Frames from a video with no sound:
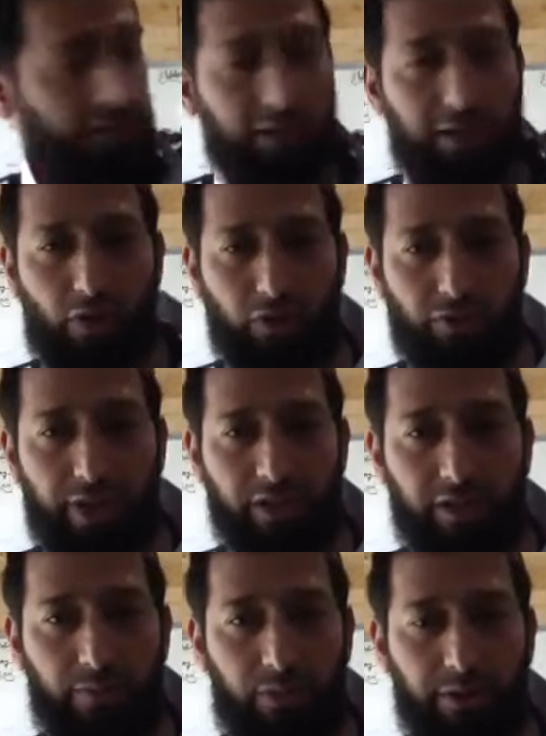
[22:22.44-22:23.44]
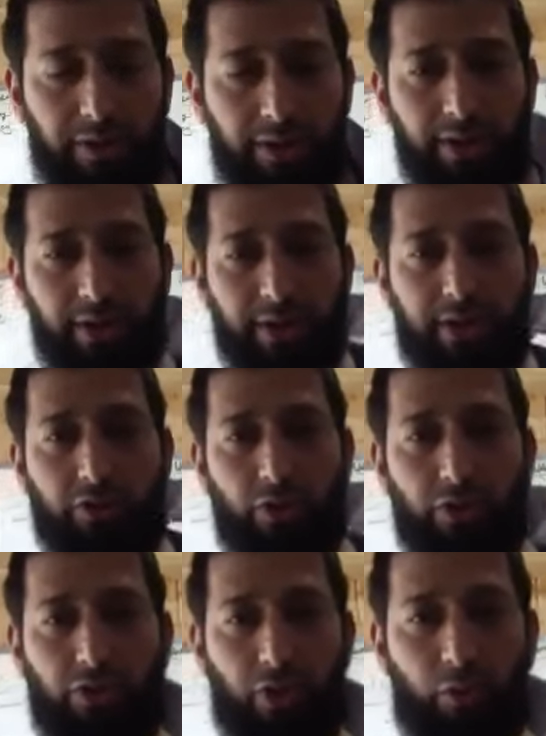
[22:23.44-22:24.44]
this phosphodiester bond.
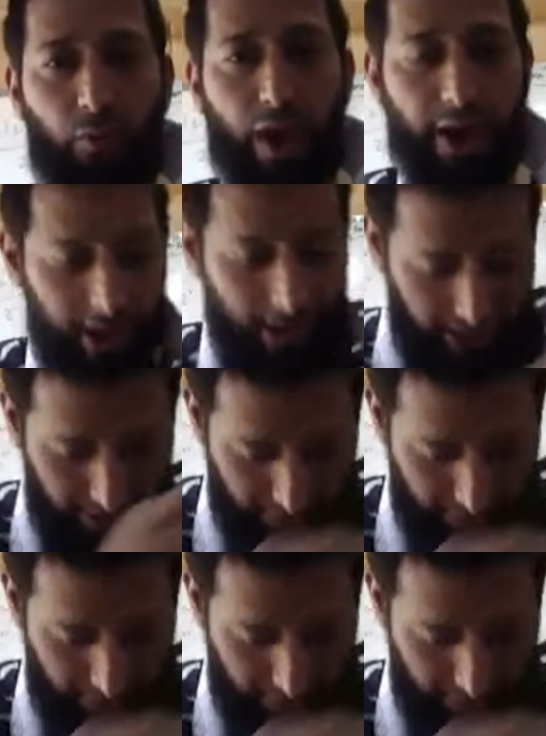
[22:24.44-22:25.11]
So this is your one end.